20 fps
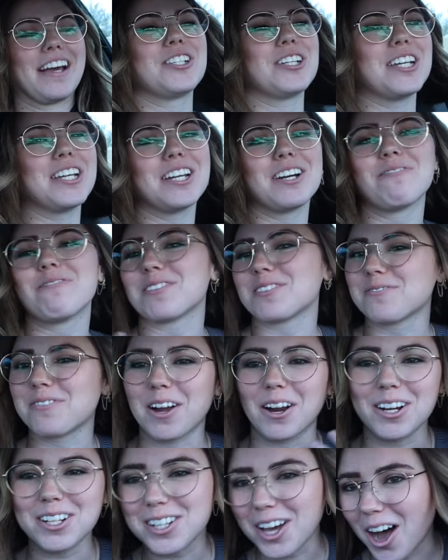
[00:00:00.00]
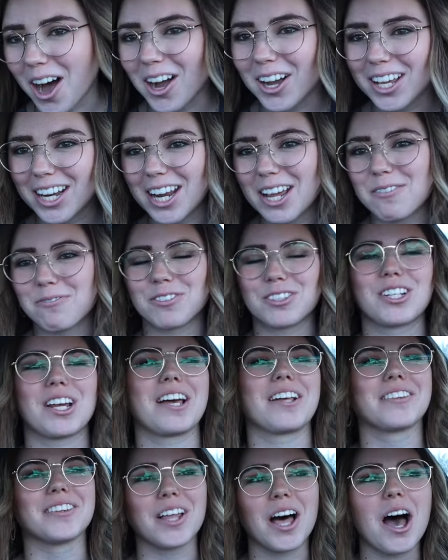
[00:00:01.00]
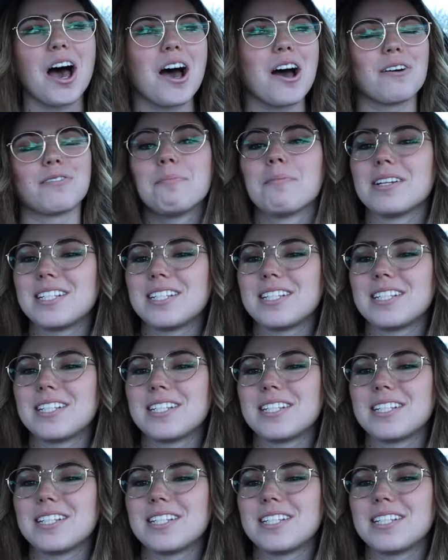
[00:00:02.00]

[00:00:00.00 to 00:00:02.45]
She was very talkative, which I love.